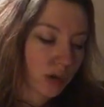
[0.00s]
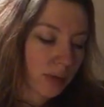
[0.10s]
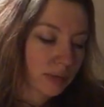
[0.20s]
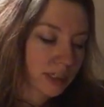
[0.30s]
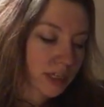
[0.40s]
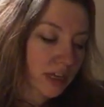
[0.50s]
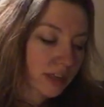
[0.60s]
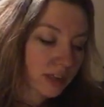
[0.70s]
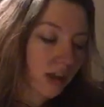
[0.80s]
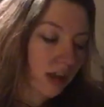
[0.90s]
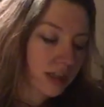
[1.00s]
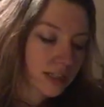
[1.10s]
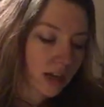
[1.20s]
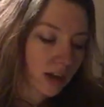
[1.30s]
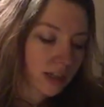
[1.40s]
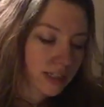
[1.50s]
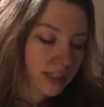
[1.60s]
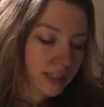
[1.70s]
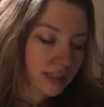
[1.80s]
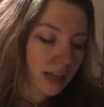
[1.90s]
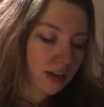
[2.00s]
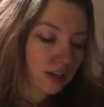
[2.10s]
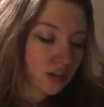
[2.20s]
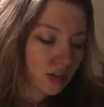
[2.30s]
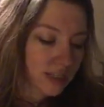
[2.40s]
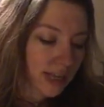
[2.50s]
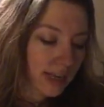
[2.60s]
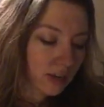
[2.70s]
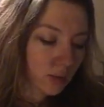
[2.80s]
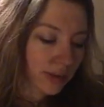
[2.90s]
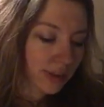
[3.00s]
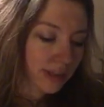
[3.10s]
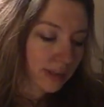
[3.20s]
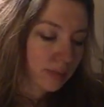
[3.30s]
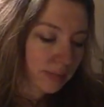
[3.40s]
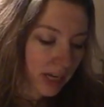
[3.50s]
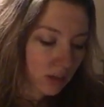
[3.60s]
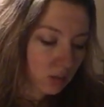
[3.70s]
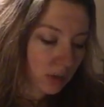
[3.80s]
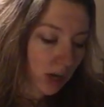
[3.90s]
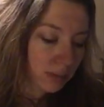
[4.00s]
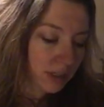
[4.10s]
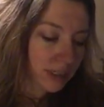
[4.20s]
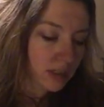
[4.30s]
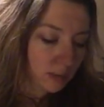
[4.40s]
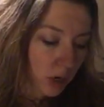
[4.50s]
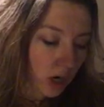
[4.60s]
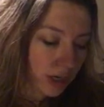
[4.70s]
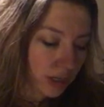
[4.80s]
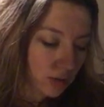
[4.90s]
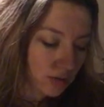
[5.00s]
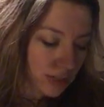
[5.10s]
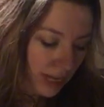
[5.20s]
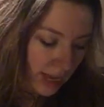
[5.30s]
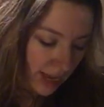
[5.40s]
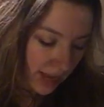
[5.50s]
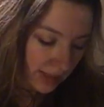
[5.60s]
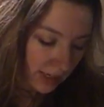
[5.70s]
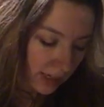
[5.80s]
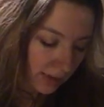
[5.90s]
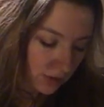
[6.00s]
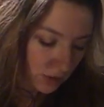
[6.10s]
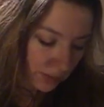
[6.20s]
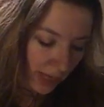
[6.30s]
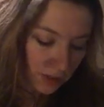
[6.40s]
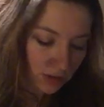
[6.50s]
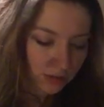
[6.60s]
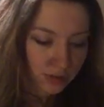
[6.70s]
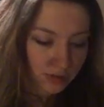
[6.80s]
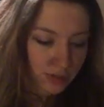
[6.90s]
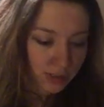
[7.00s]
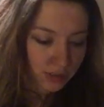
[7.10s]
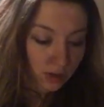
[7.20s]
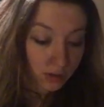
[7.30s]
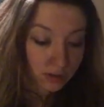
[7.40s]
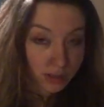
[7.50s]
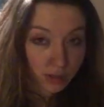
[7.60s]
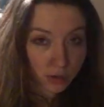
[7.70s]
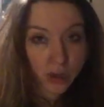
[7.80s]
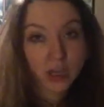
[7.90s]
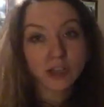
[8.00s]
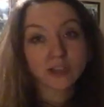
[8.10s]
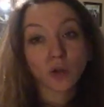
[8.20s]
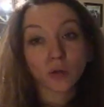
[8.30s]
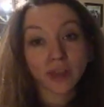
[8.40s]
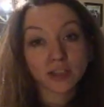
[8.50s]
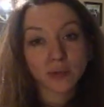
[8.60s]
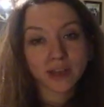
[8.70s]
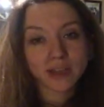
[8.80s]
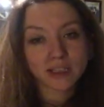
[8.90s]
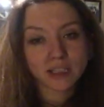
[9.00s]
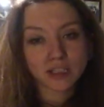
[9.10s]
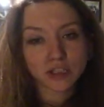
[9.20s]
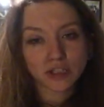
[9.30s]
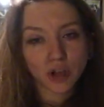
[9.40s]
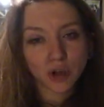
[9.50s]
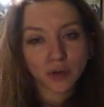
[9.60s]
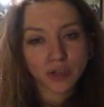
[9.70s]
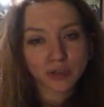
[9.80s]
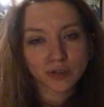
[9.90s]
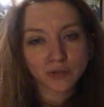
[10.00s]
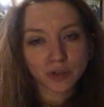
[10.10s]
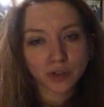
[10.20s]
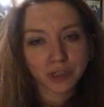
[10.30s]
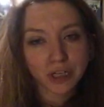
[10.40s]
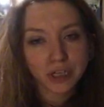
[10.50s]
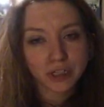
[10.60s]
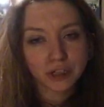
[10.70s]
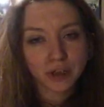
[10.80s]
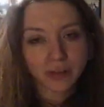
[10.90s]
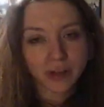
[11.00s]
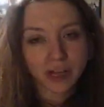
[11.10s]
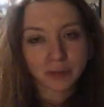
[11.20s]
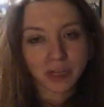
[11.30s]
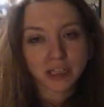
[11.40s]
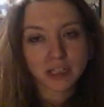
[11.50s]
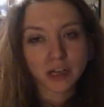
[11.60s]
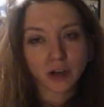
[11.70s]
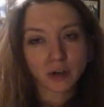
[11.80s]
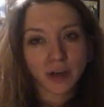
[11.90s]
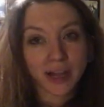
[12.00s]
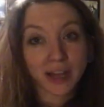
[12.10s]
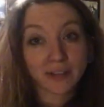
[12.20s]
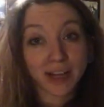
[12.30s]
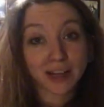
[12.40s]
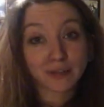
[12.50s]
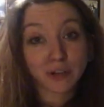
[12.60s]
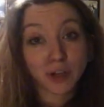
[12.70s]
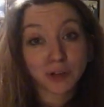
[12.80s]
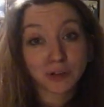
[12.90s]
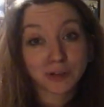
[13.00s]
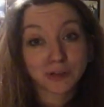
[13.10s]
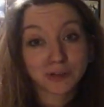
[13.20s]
properties, the gods and goddesses that are associated with it, the medical properties, the part used, and then it gives you magical uses also. So that's why this is so useful. Do you have an iPad? No, I have an iPhone.